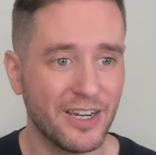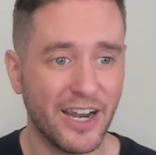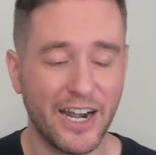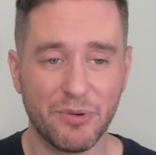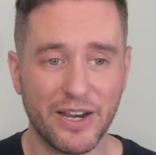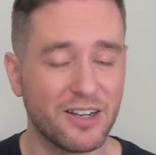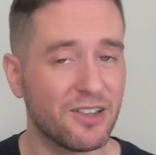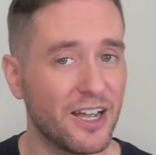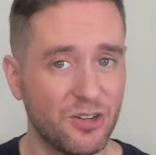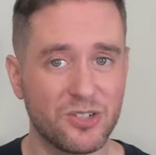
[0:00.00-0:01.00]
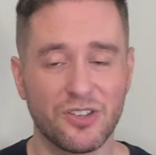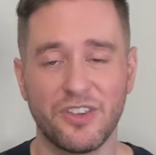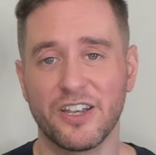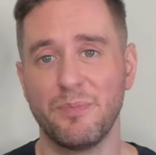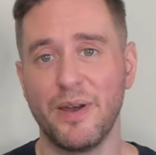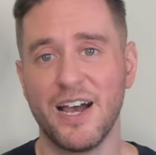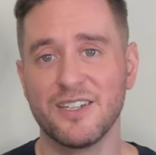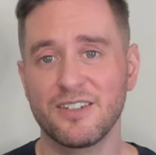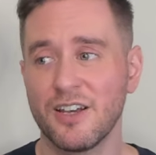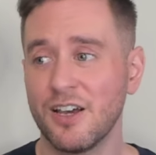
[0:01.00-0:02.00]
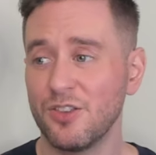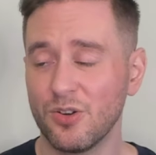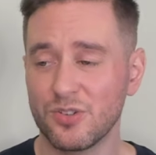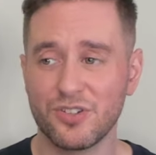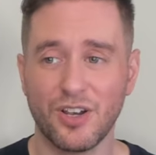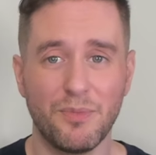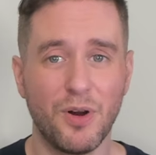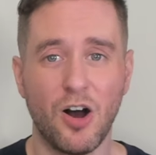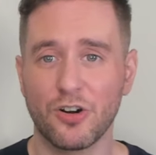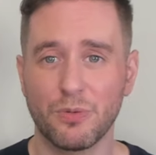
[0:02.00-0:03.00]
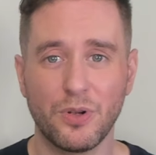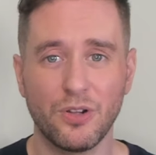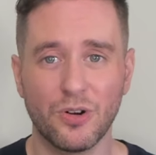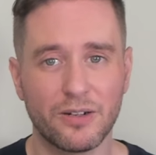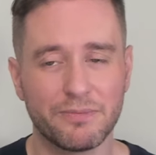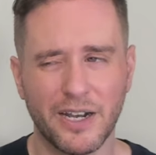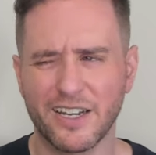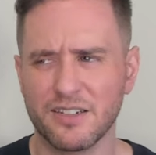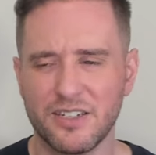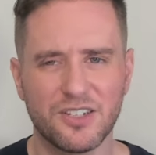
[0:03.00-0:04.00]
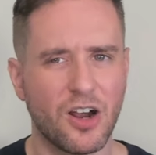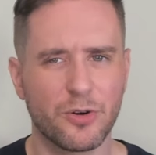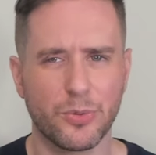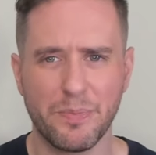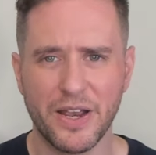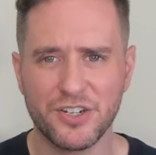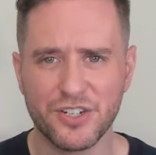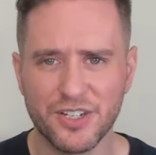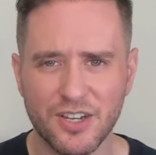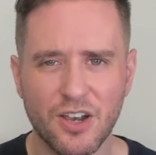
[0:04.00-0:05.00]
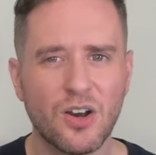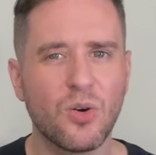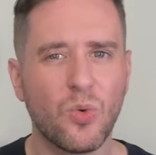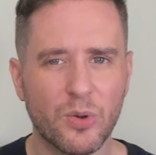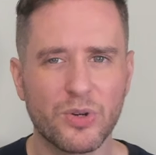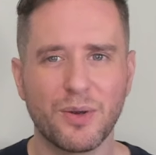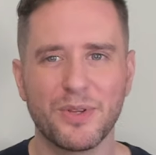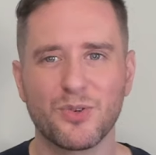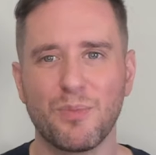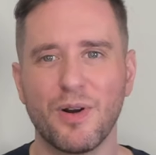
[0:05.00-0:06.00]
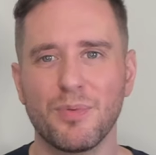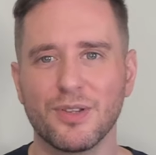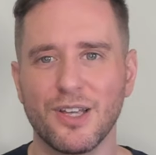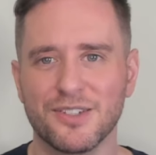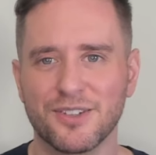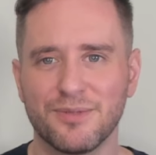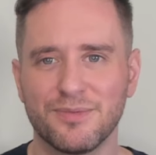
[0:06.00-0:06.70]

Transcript: Anyway, glad those are a thing of the past. Those are some honorable or I guess dishonorable mentions. Why don't we jump into our proper list?